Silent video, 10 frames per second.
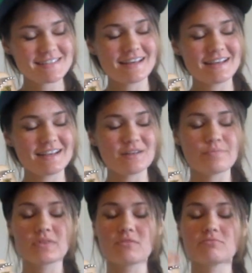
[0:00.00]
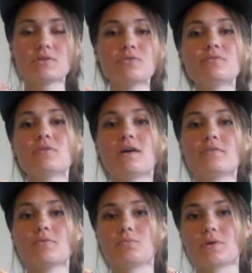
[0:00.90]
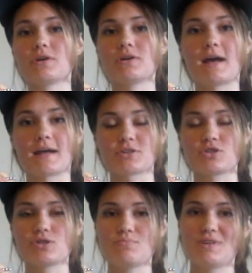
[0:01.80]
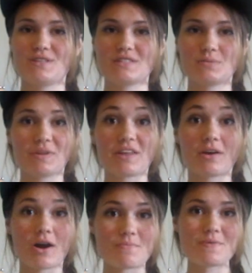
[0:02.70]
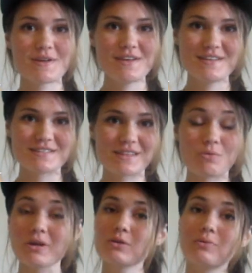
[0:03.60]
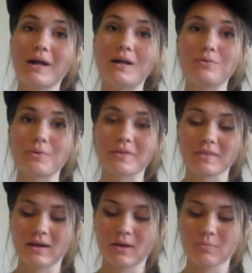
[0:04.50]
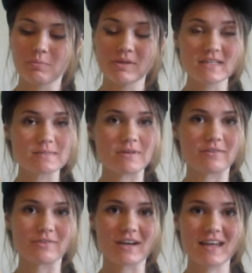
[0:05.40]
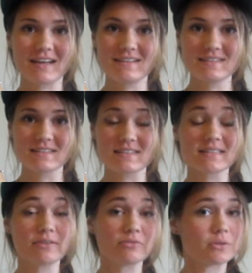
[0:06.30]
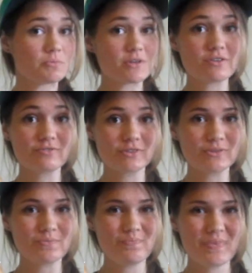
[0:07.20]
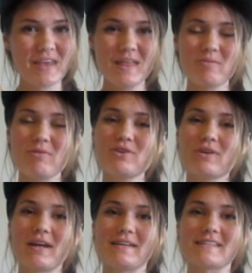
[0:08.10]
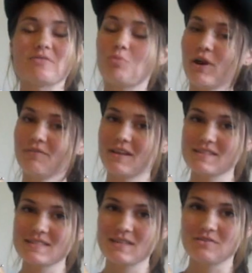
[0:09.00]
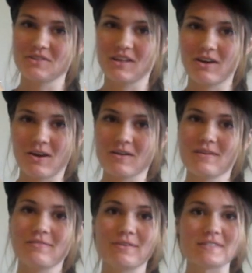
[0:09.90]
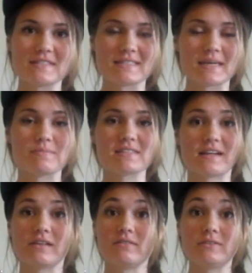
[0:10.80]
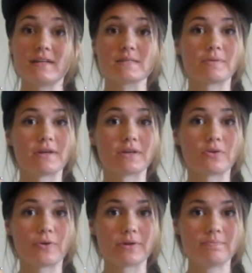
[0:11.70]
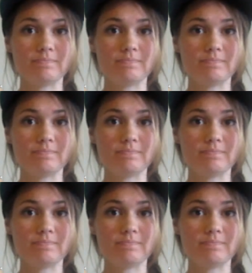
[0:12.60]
Yay! The root of the word actually means to play the harp. So they work well with the placement of your hands. They sound really beautiful. They make you kind of sound more advanced than you really are, even though it's the same skill level as playing a chord.